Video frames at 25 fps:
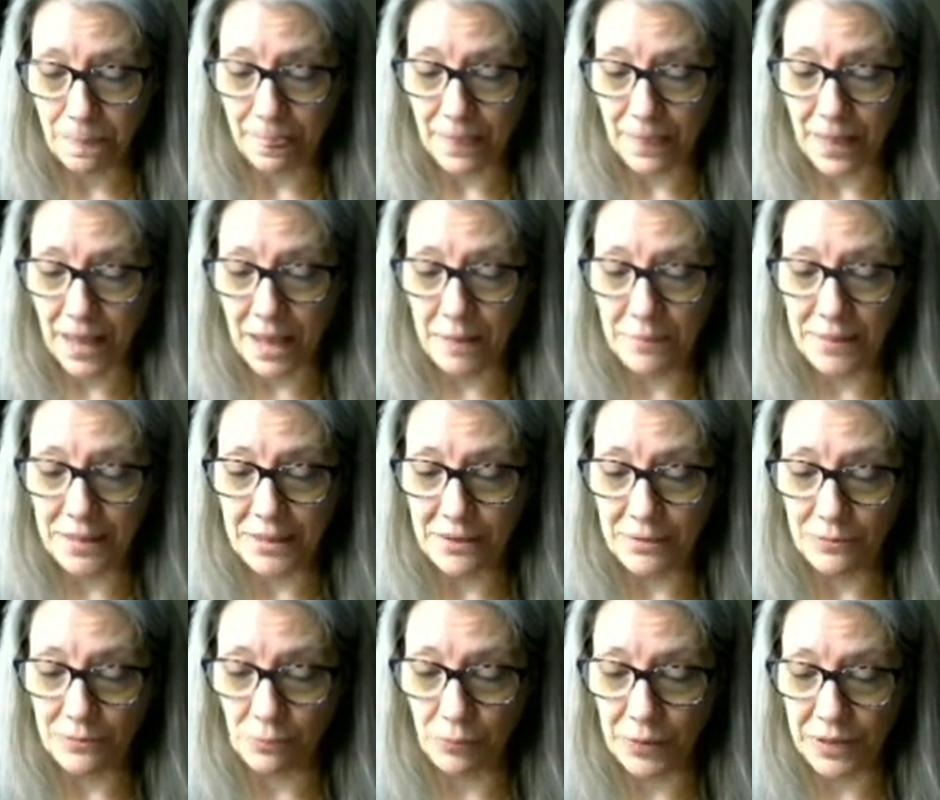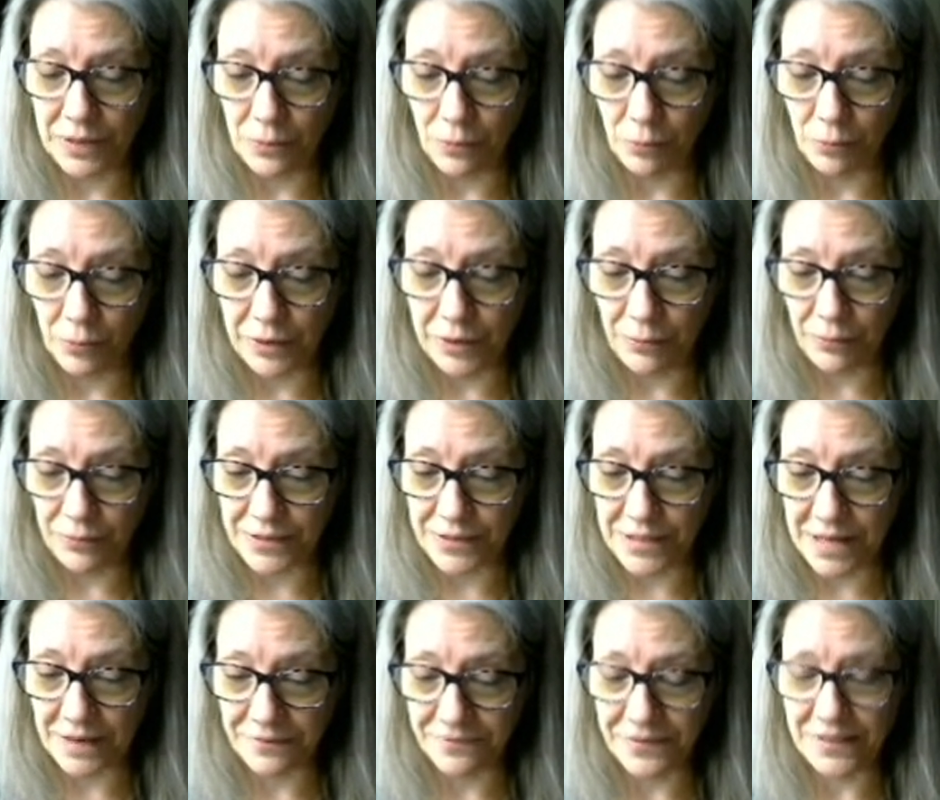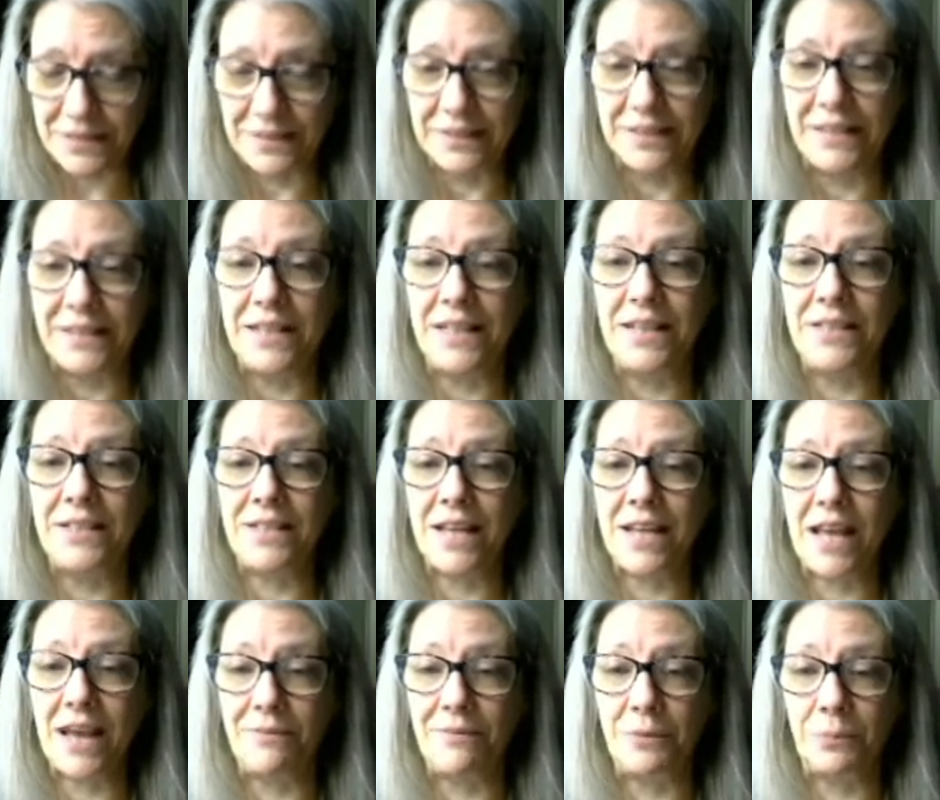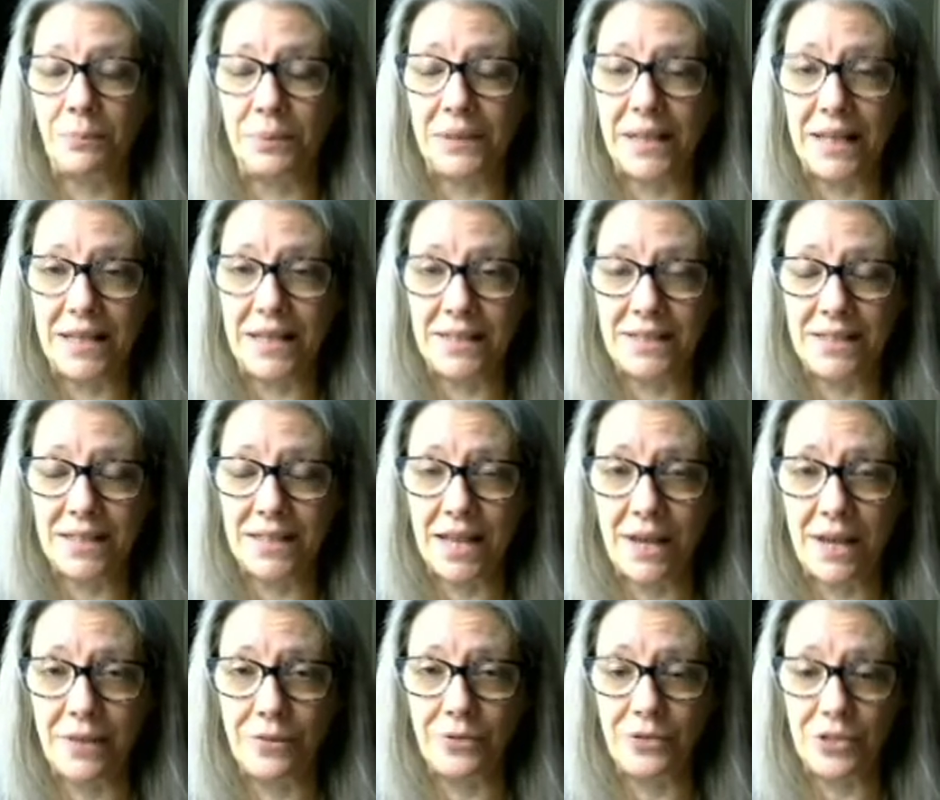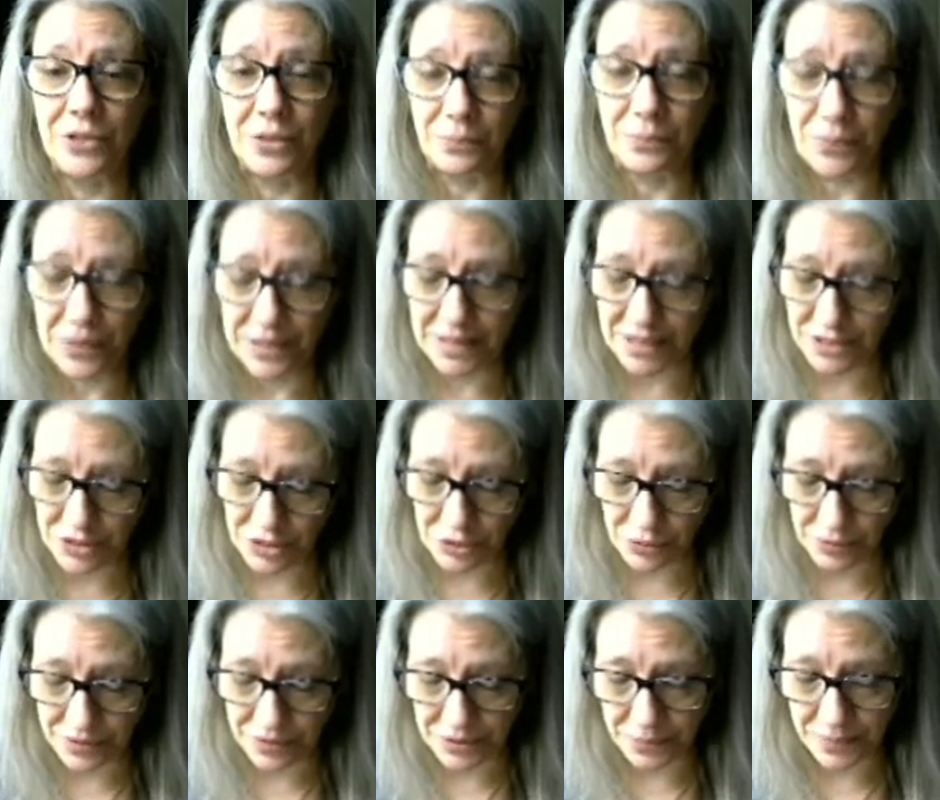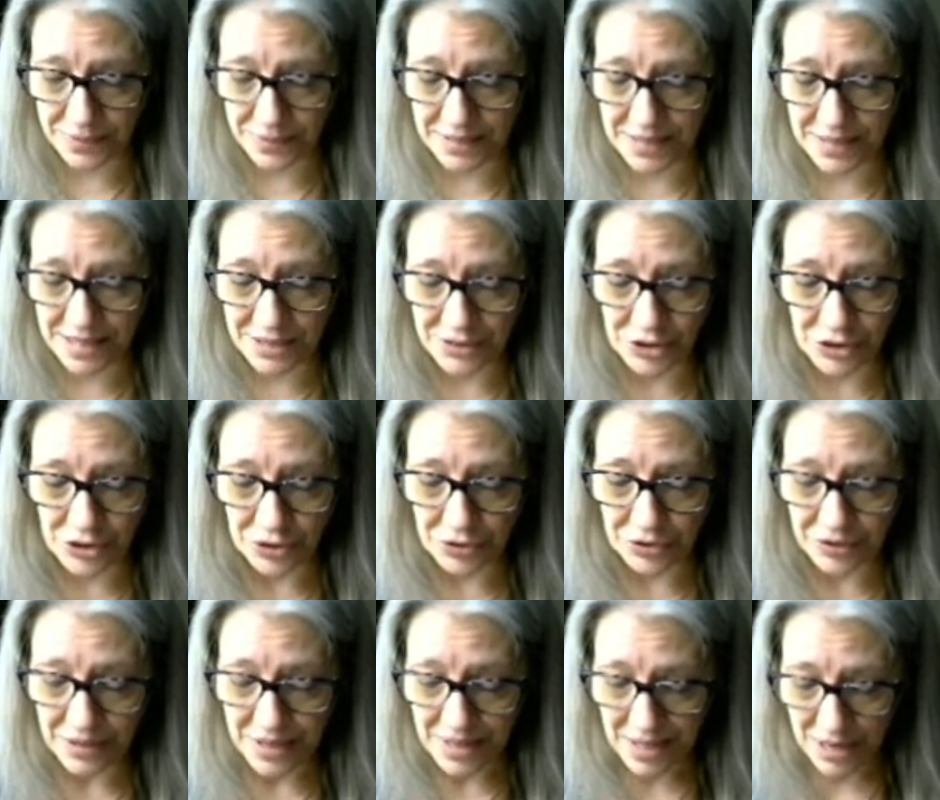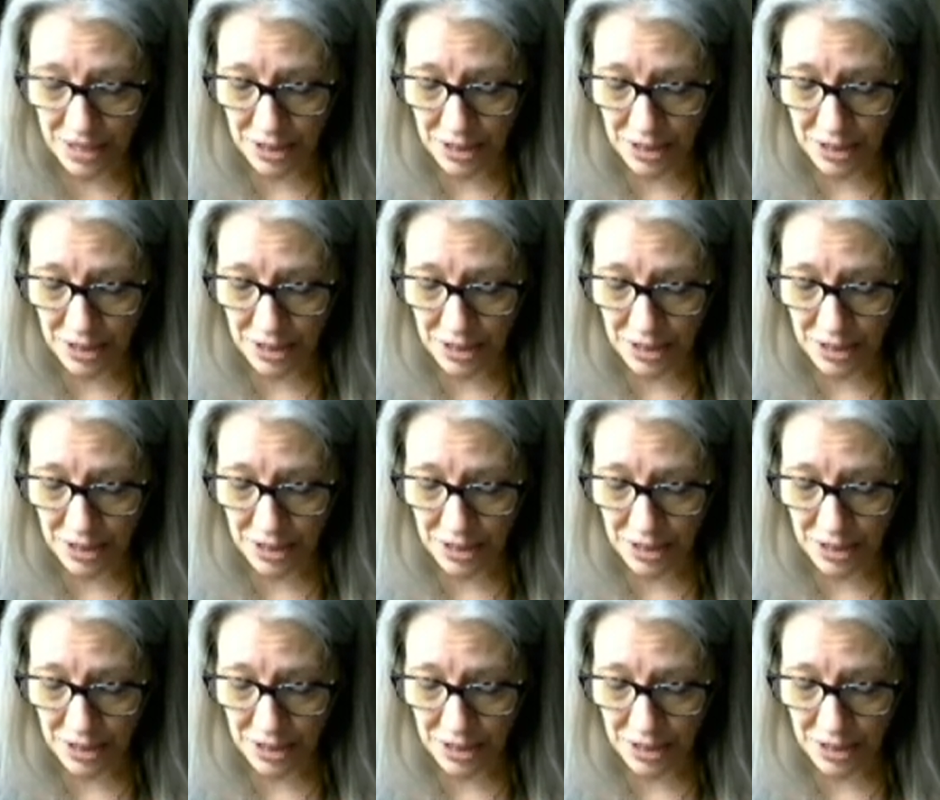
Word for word: I mean, we, we definitely need to have a plan together to bring it to its potential.